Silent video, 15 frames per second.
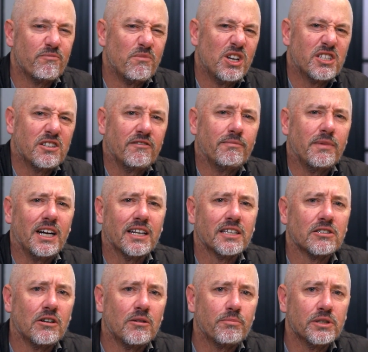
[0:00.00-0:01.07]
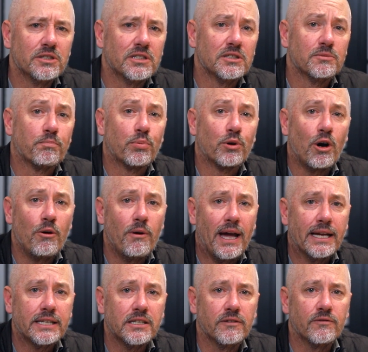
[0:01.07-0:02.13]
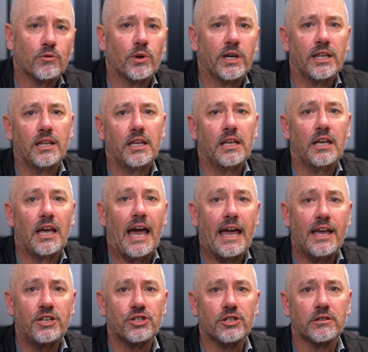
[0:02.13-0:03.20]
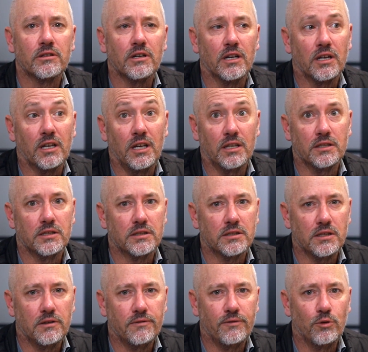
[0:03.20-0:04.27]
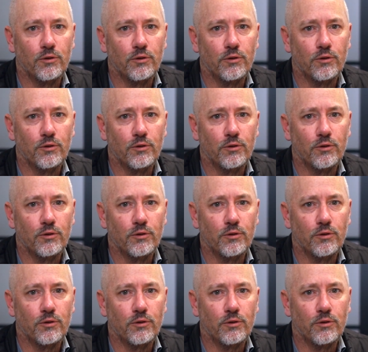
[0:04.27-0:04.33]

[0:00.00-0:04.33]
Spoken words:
Most of my examples is proactive, where the agent kind of kicks itself